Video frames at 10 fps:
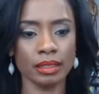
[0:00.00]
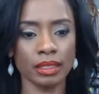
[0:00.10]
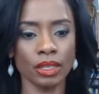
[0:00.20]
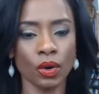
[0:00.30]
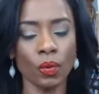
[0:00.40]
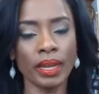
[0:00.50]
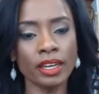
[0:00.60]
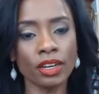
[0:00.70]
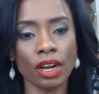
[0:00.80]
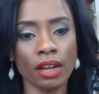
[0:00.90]
in
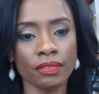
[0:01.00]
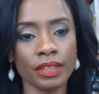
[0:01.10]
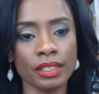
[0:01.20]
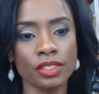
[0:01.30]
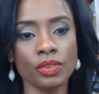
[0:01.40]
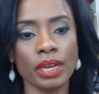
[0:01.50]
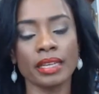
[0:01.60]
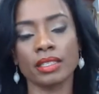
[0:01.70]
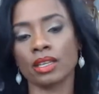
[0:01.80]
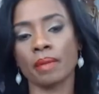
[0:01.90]
your confidence, you
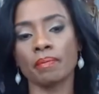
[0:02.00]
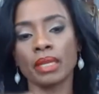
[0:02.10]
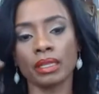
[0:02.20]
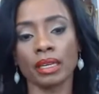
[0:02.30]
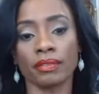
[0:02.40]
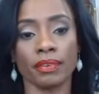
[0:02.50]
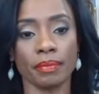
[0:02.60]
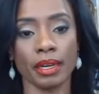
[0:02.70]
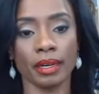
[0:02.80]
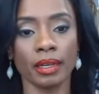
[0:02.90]
can't start building from
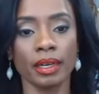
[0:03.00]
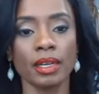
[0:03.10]
there.